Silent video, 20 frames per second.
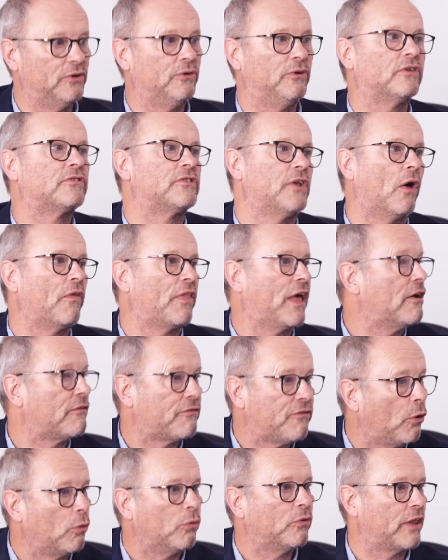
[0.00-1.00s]
Yeah. It's not their
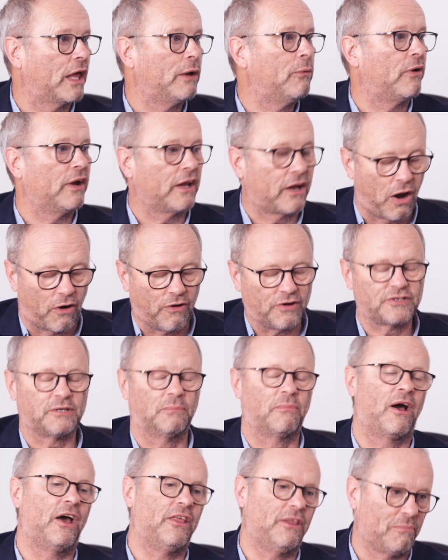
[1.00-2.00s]
fault. Yeah. They were encouraged to
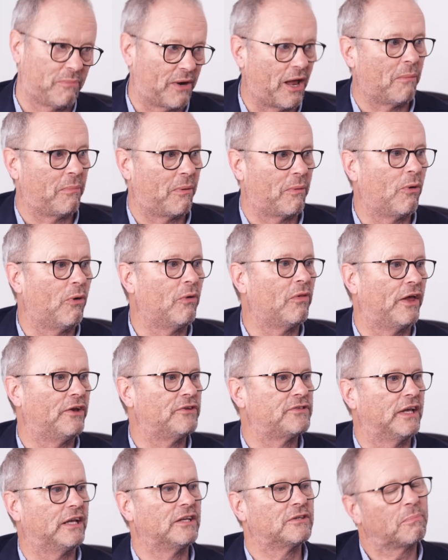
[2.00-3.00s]
buy them, blah, blah, all
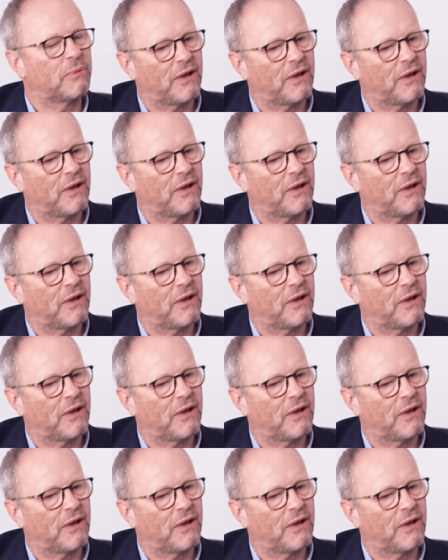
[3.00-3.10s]
those things.